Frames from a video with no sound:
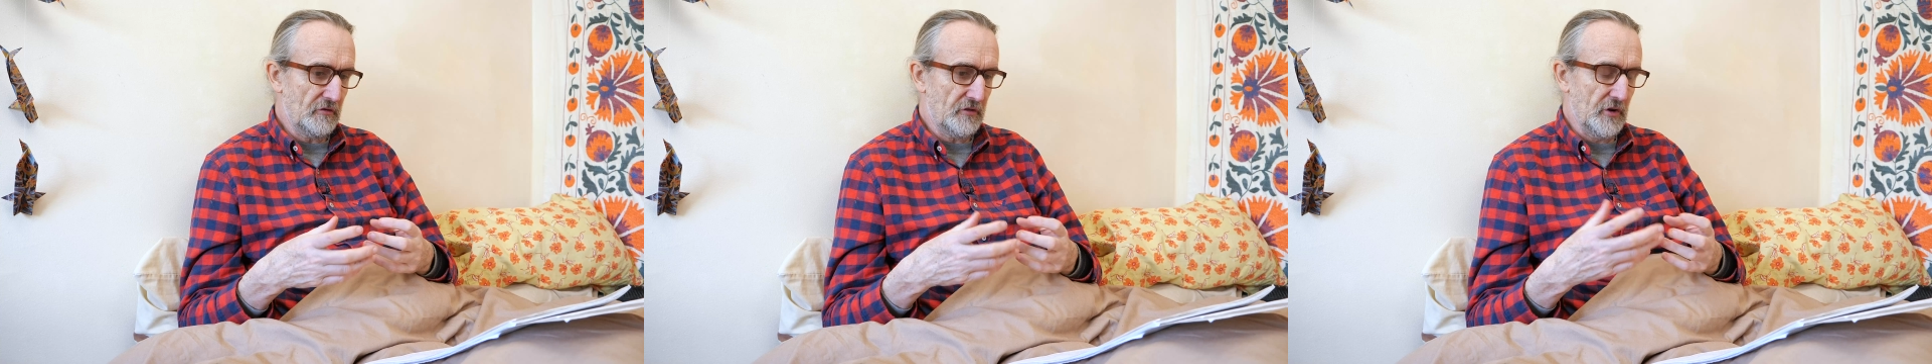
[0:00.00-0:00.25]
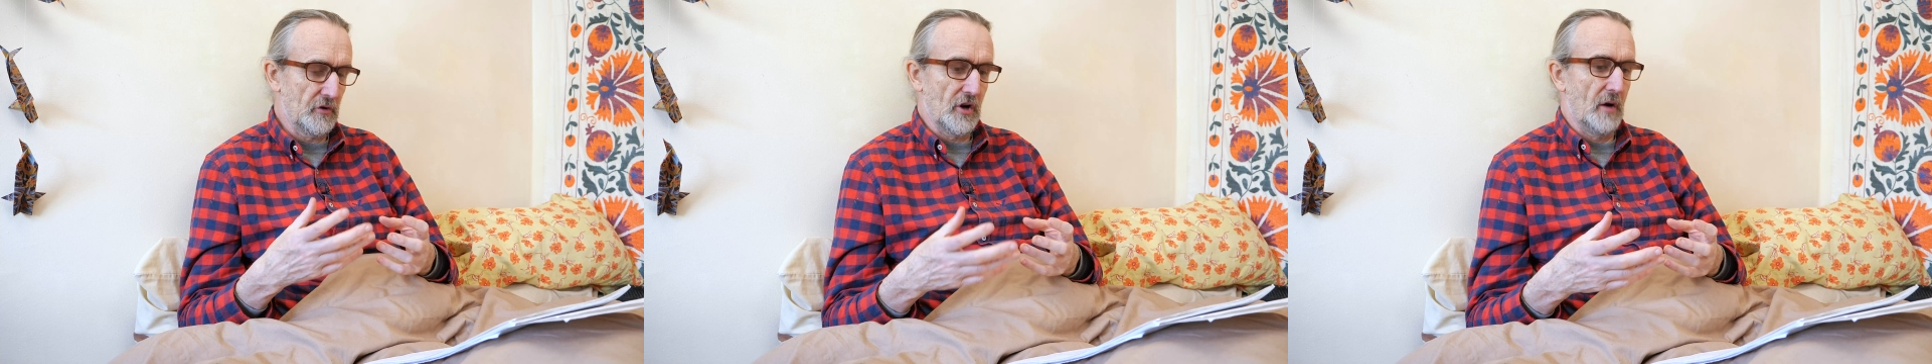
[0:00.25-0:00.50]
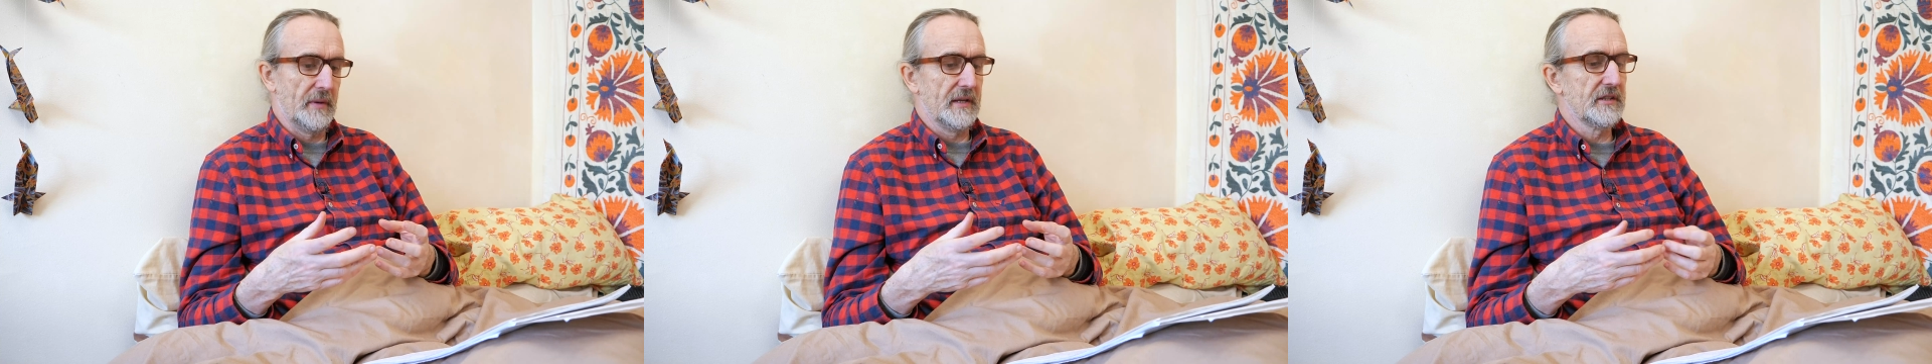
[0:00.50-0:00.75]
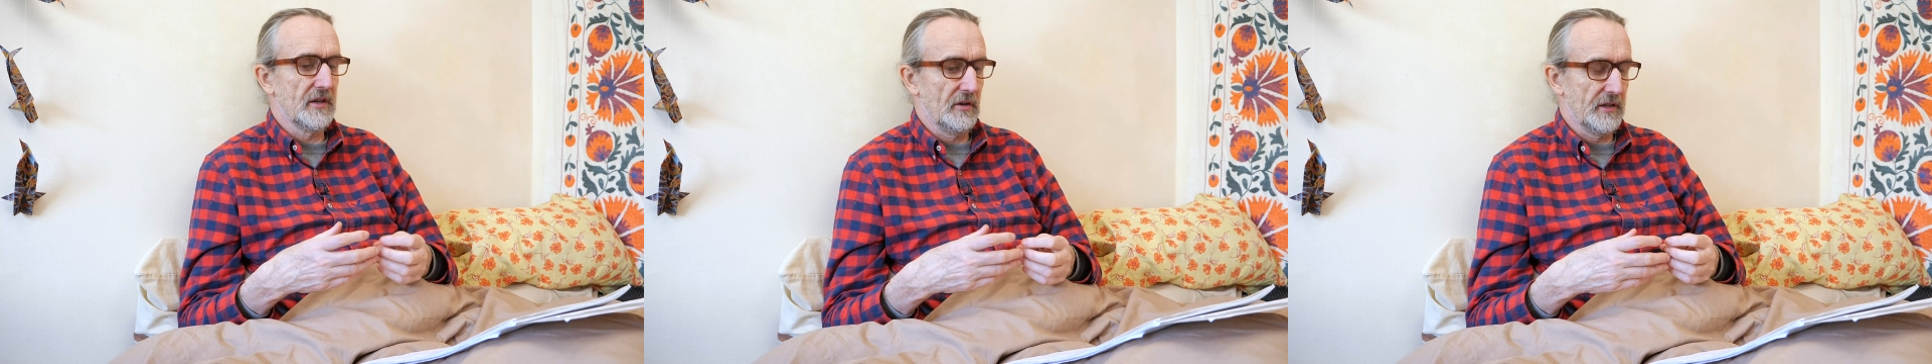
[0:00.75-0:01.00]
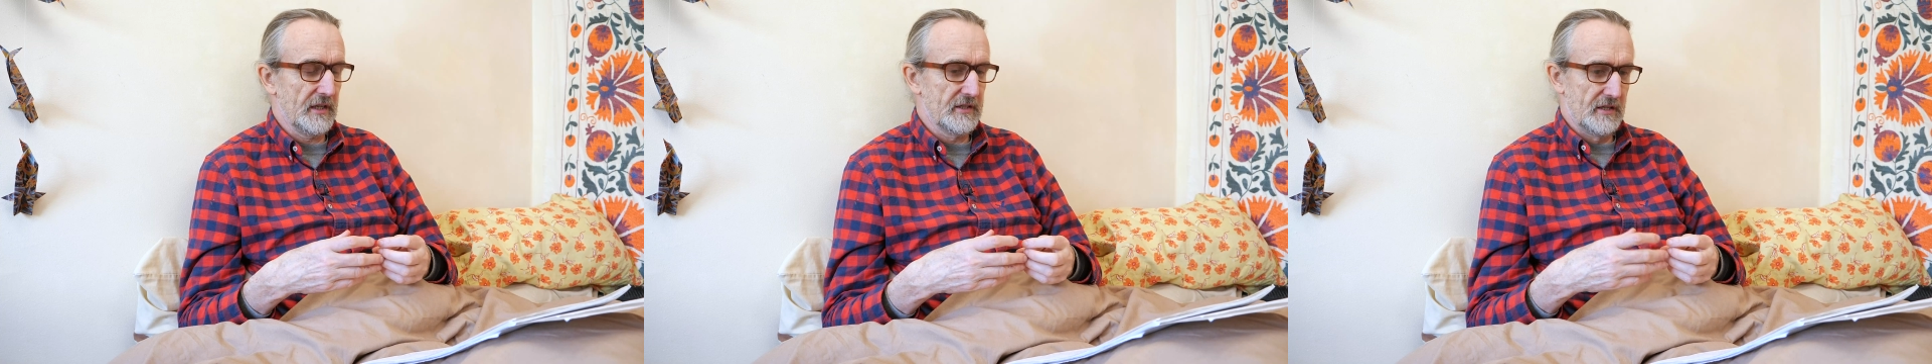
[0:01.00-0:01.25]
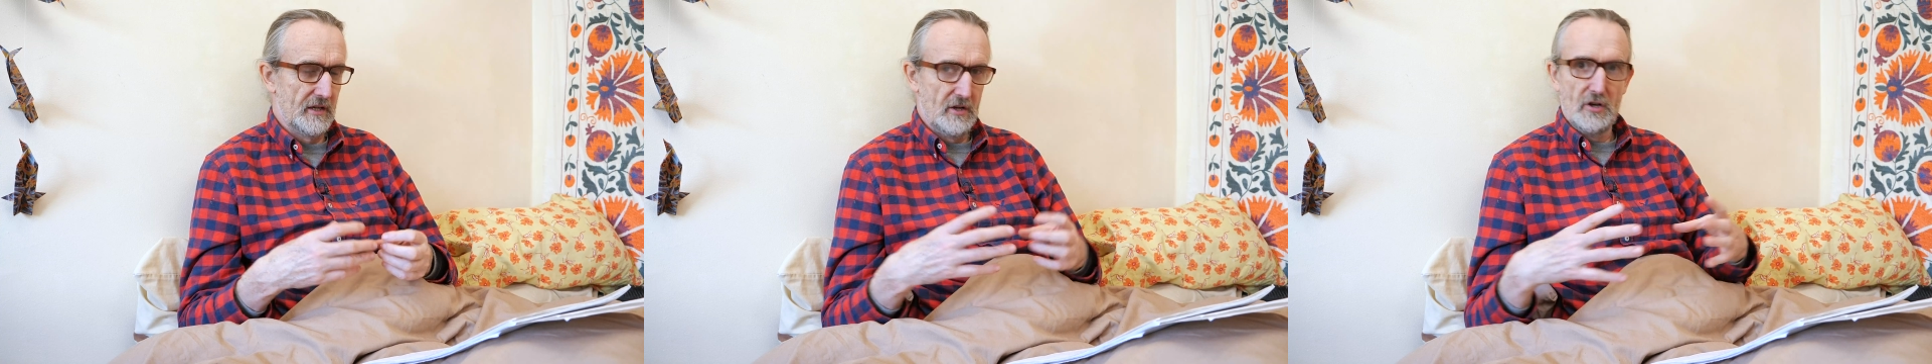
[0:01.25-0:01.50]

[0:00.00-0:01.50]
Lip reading: few comments on this